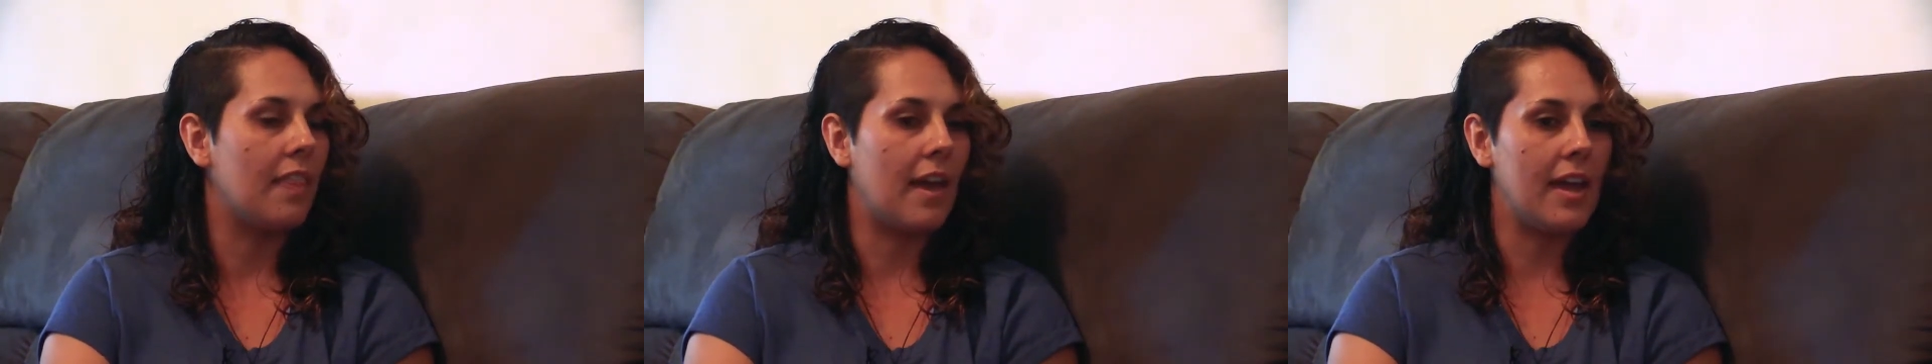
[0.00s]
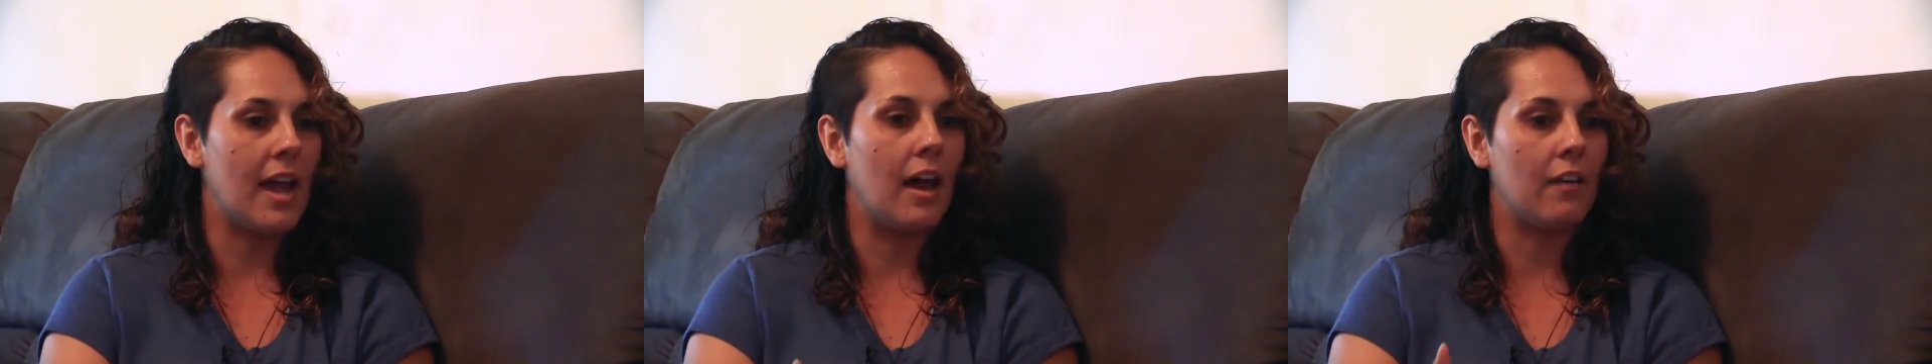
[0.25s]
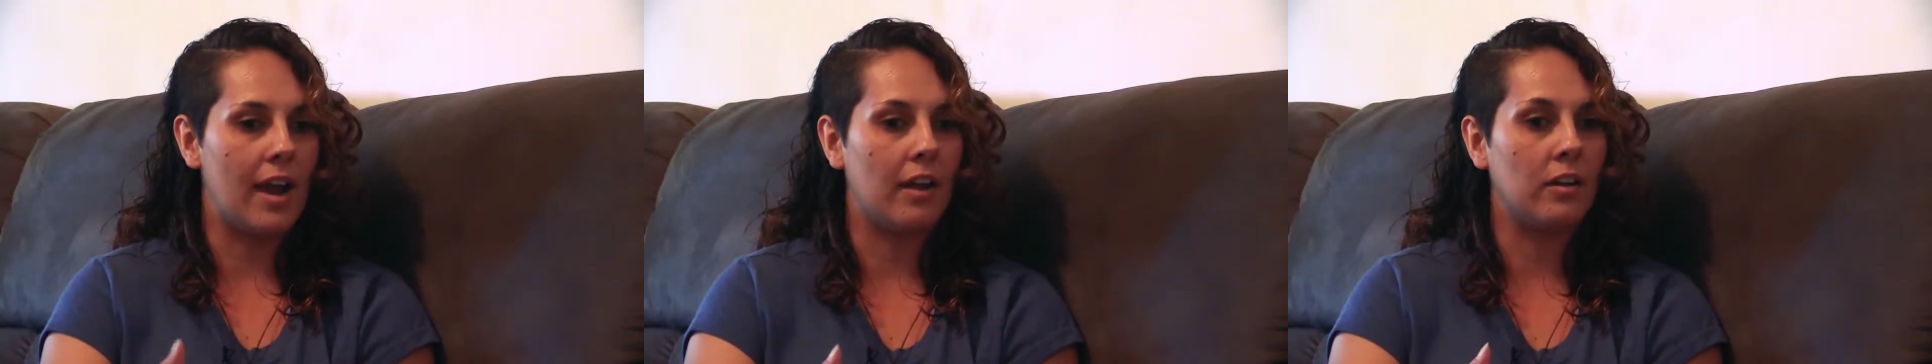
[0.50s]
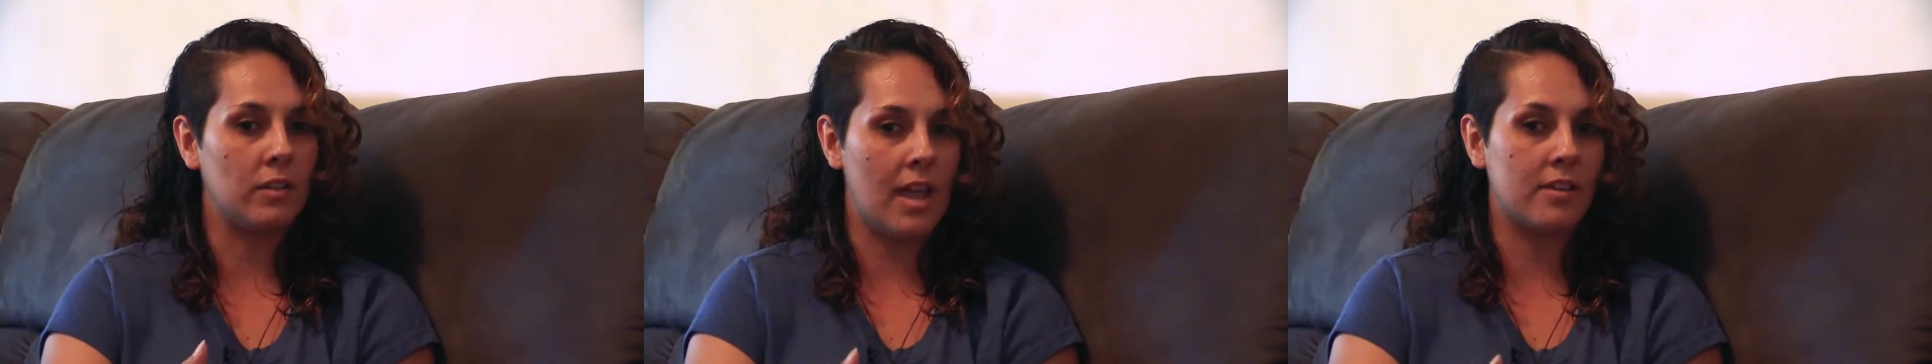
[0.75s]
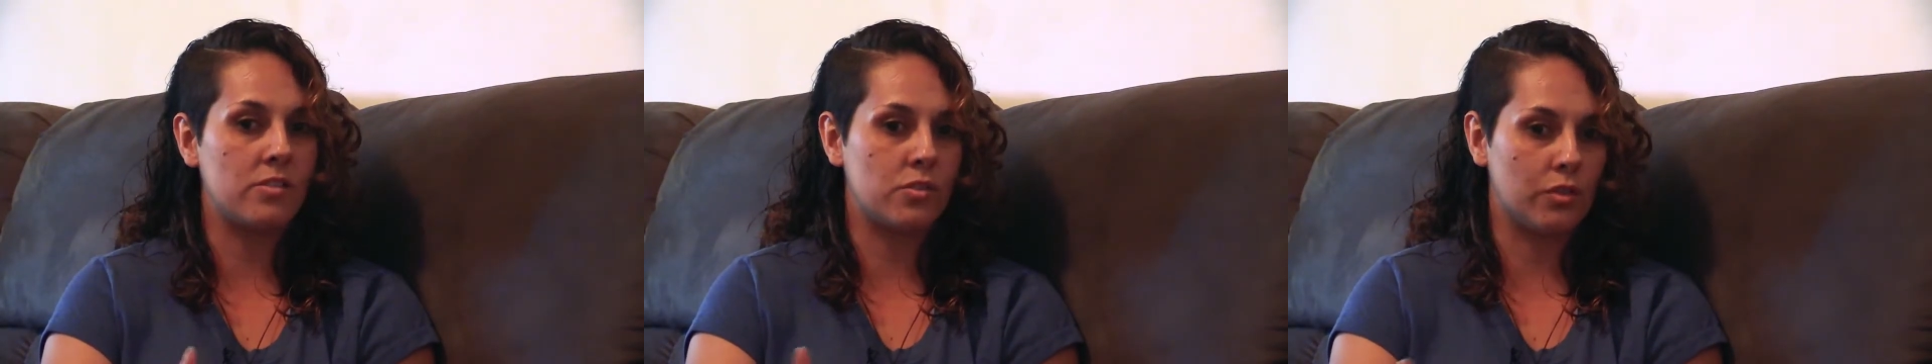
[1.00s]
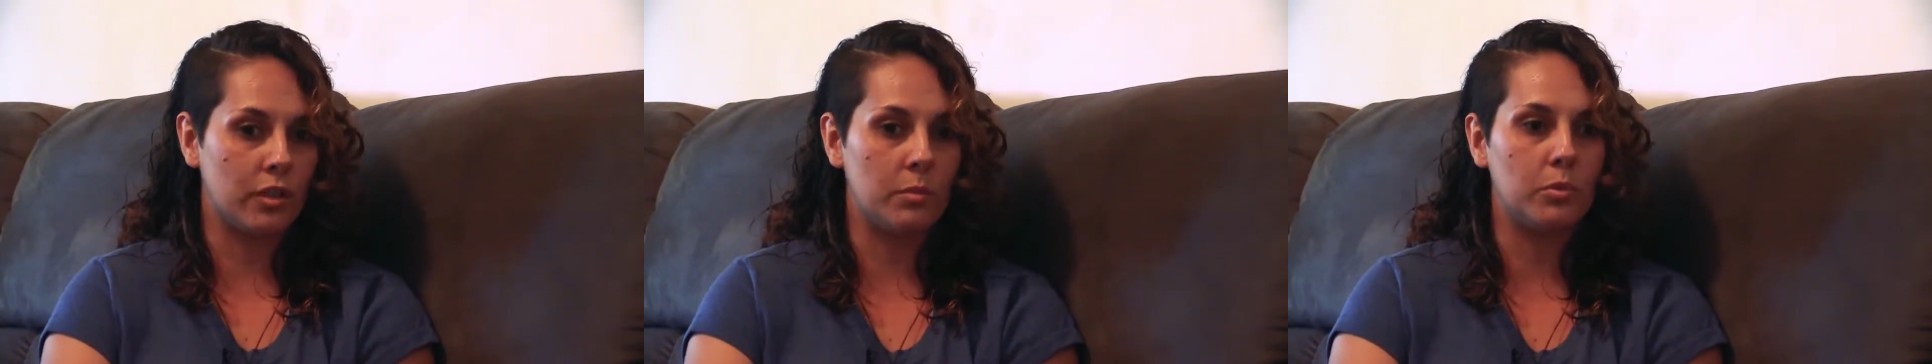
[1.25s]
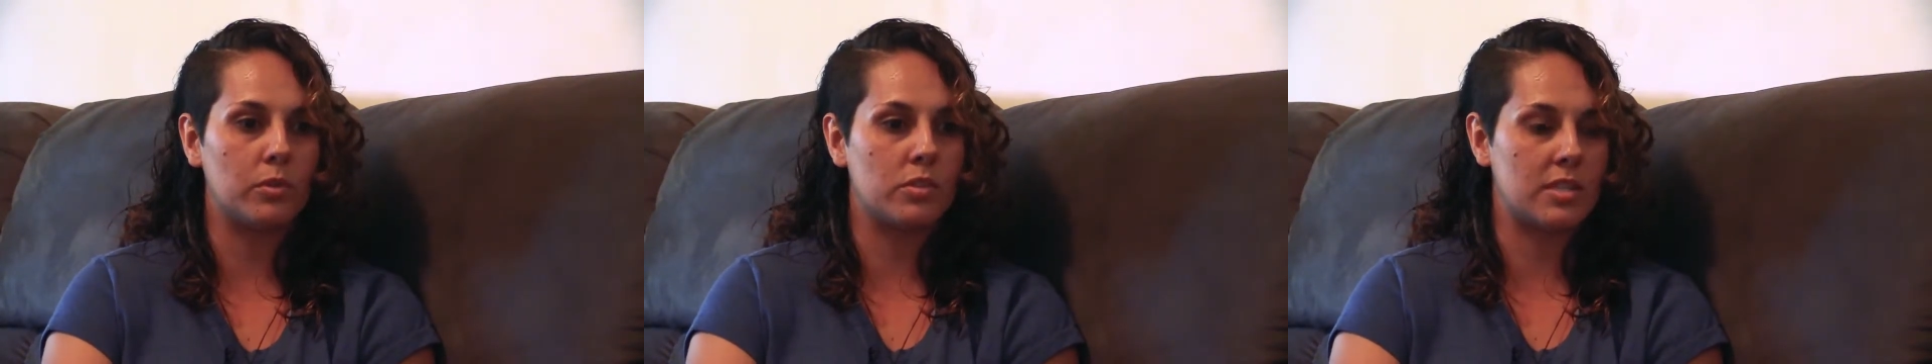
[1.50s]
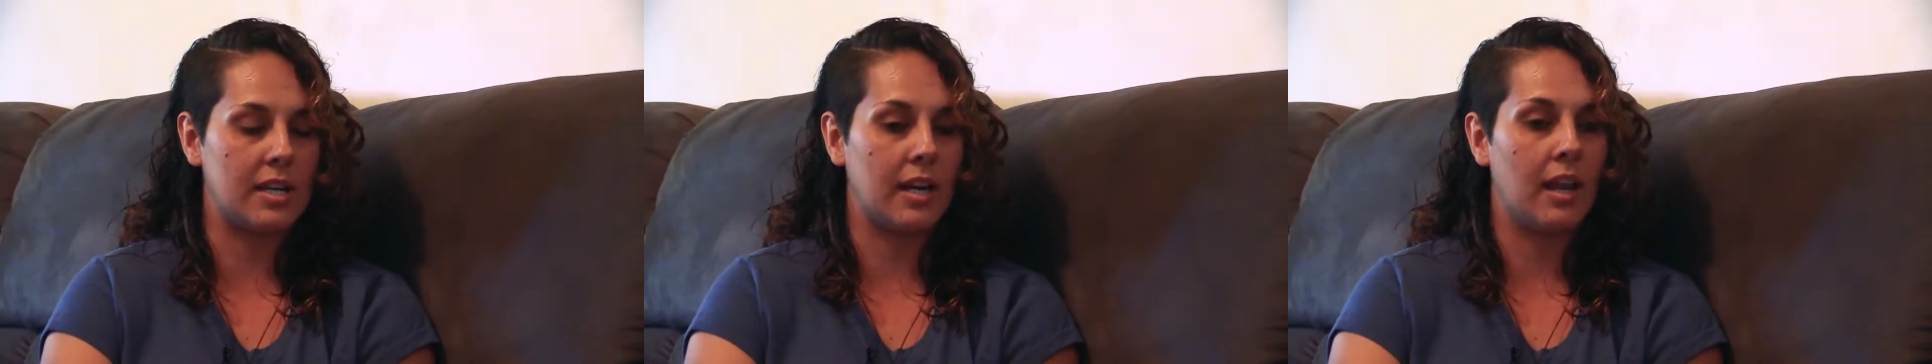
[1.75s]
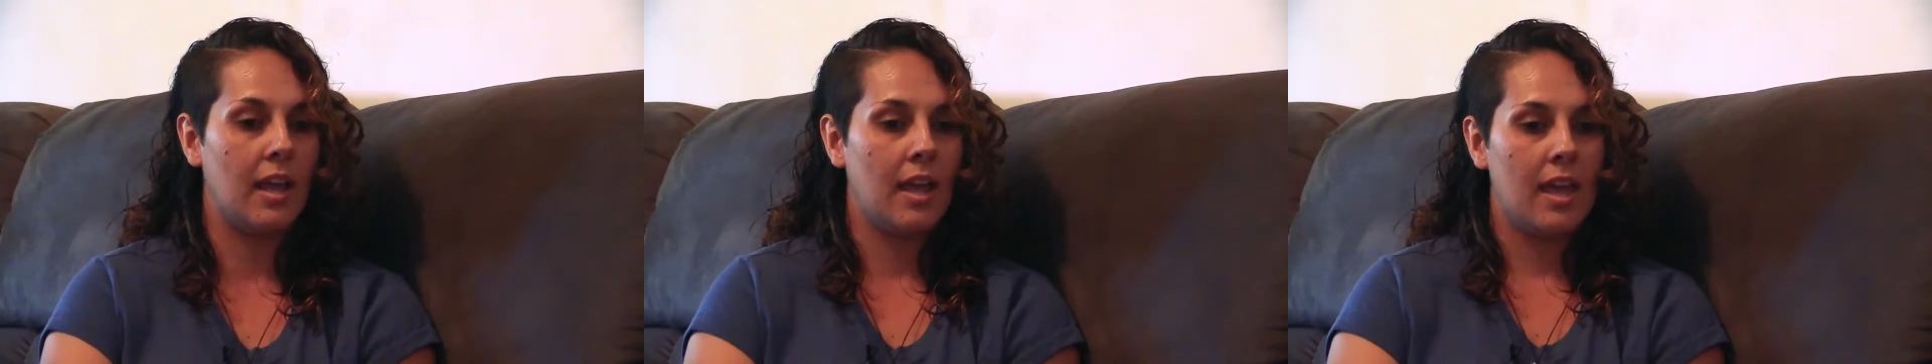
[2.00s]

They are our, our storybooks and